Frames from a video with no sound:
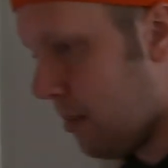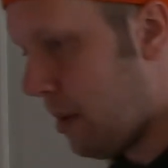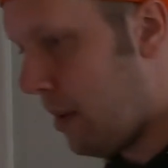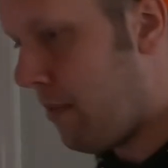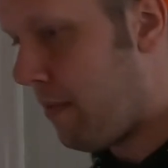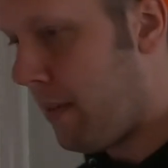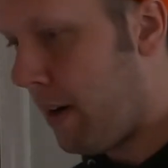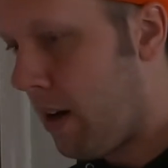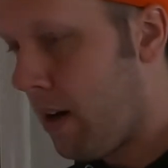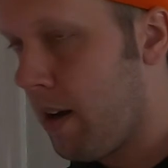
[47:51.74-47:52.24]
to be
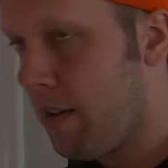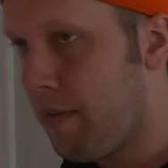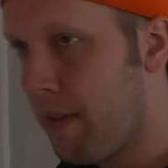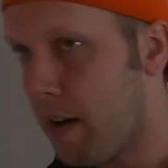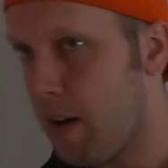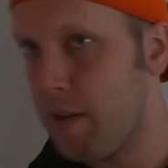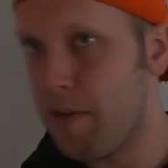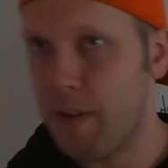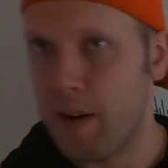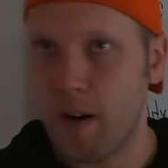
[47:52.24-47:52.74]
very,
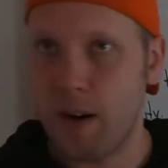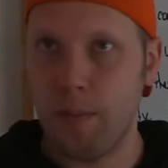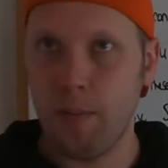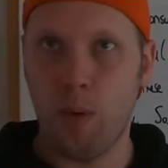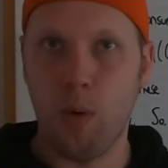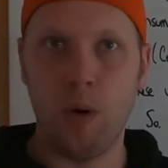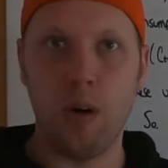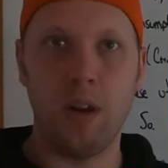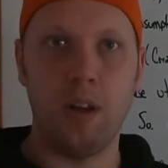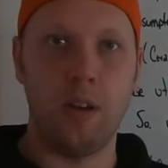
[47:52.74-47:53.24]
very, very
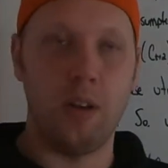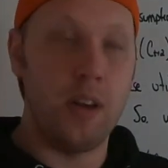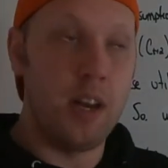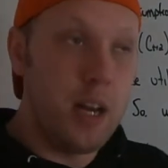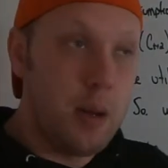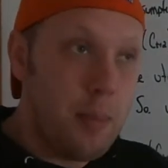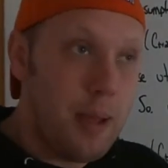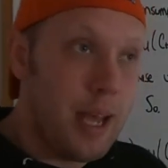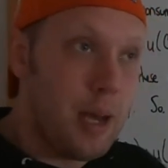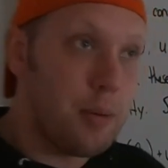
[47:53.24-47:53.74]
important to you. You need
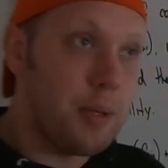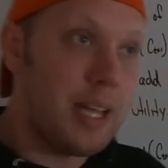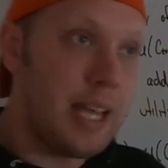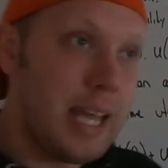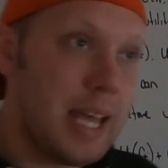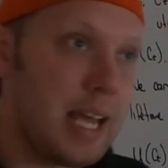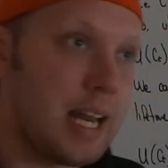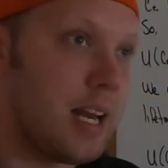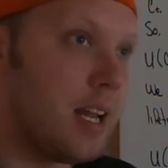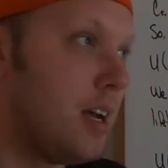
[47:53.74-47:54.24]
to be able to
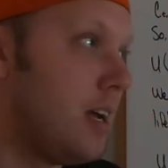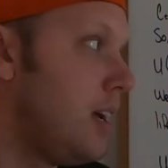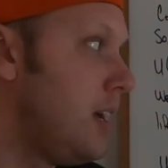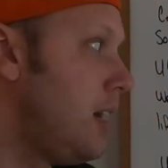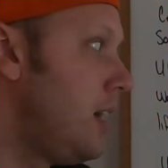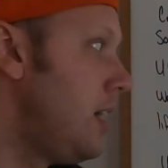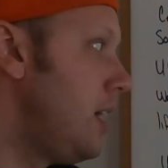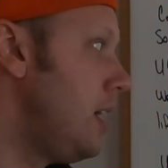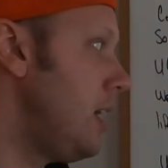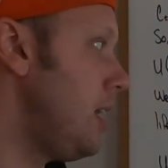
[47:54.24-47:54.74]
eat.
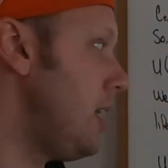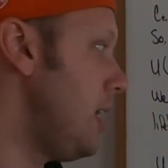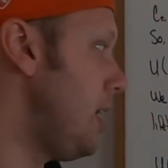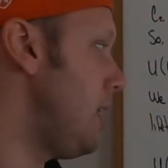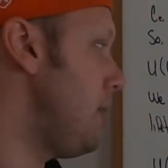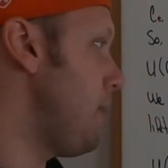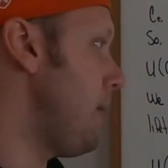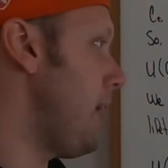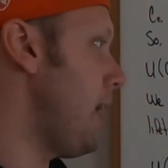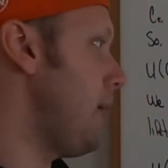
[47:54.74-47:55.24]
You need
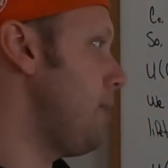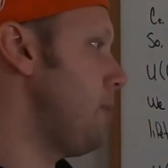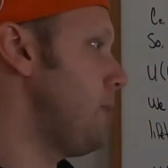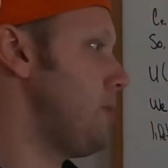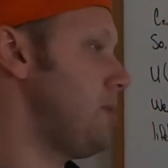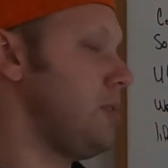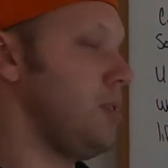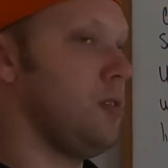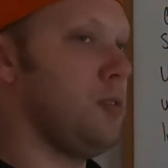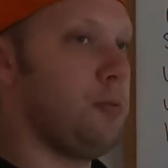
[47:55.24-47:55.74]
to be able
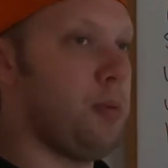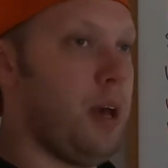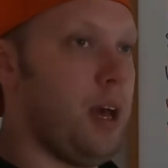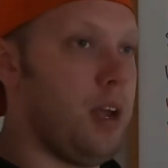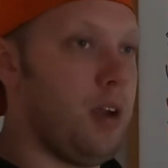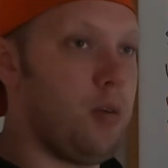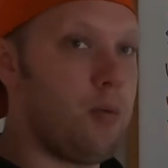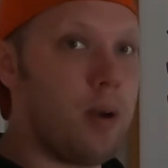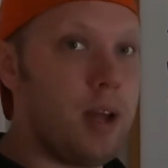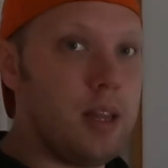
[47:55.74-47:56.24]
to pay
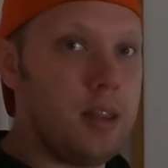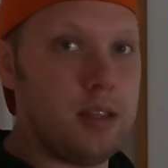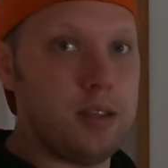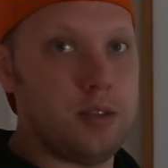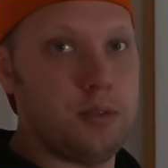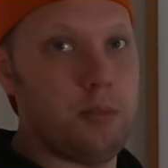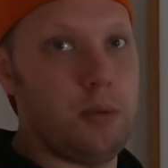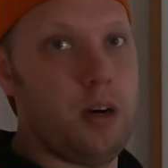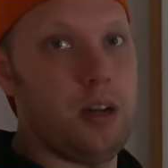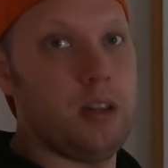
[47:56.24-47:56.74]
your rent
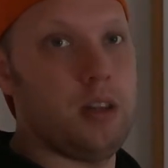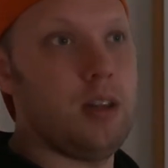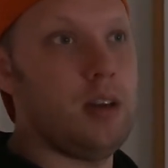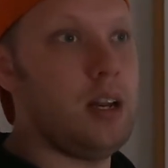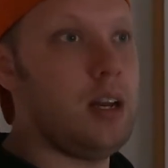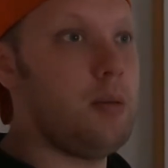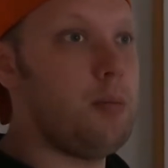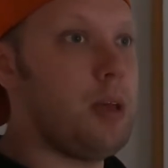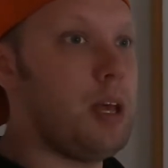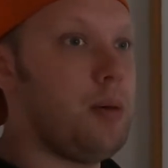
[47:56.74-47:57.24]
this month. You
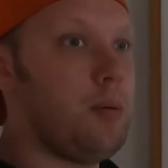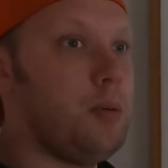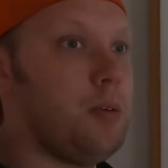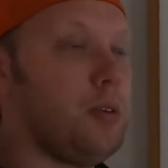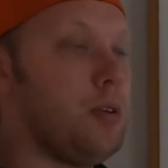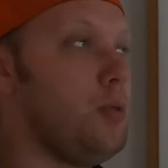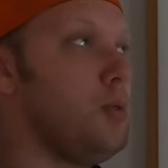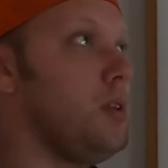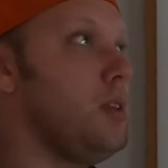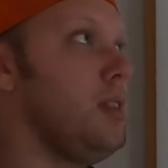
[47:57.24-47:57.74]
need to be able to
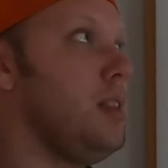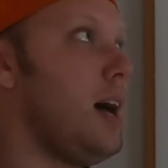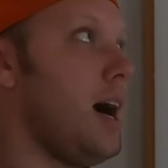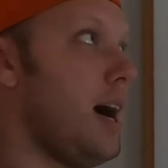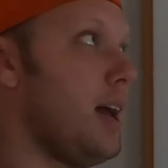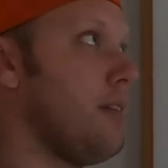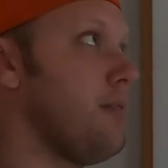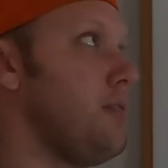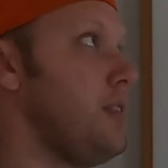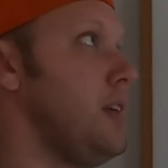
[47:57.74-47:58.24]
do a
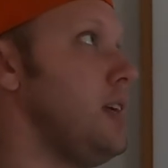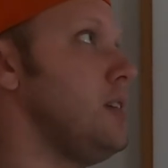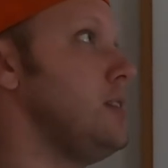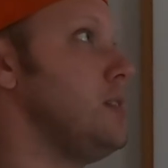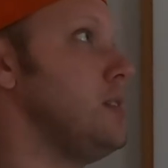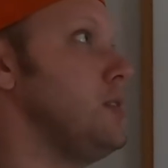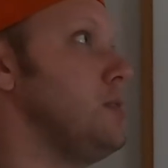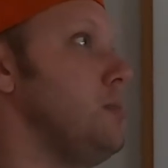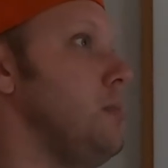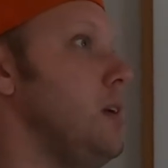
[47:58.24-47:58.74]
lot of things
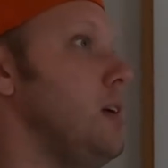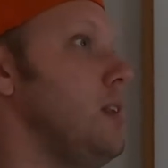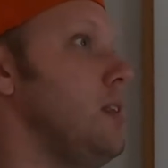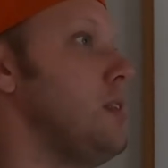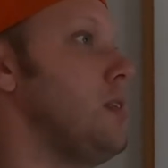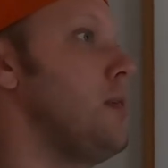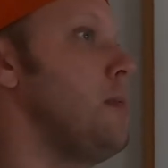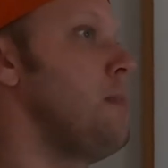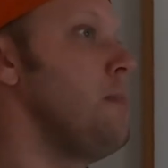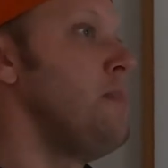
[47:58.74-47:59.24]
this
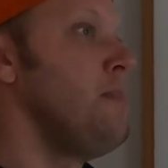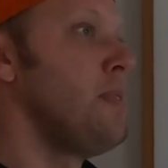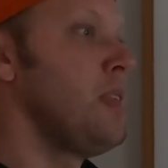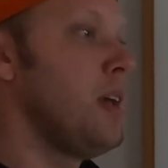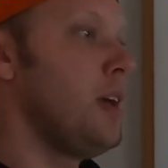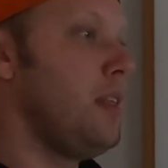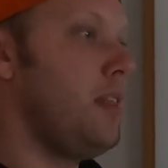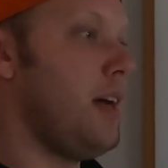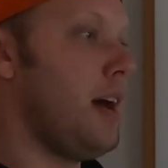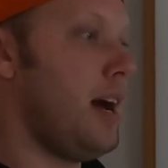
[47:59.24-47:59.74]
month
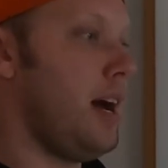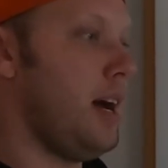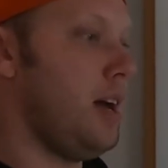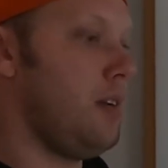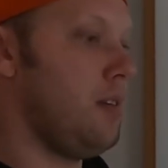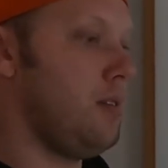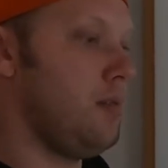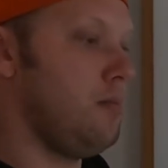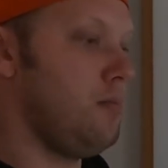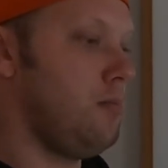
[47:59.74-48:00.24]

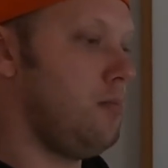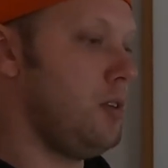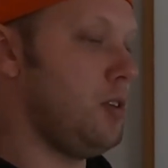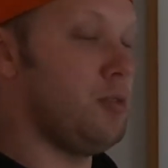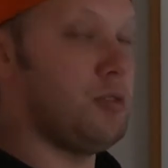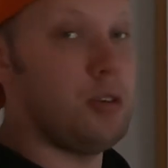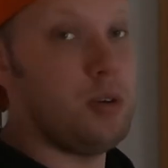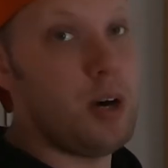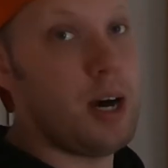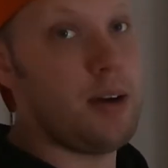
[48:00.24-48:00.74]
that you
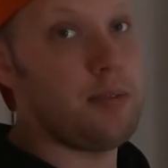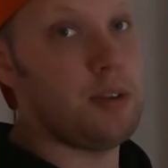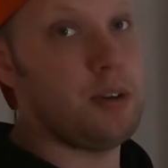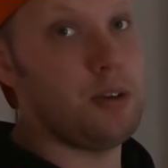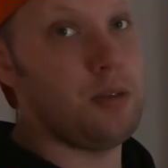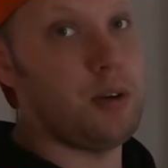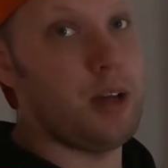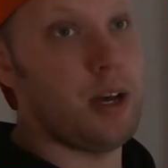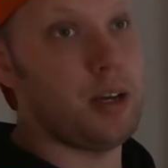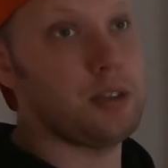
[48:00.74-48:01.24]
do have to
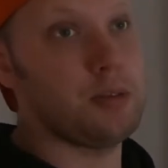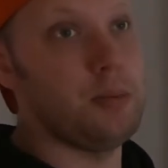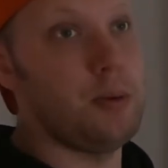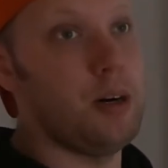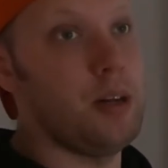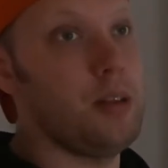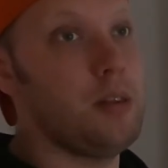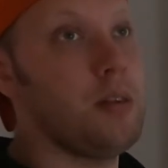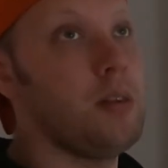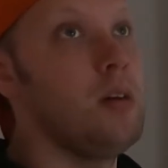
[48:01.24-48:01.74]
do next
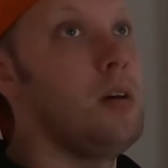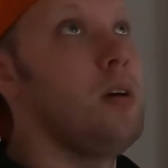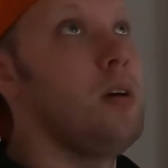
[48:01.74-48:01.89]
month,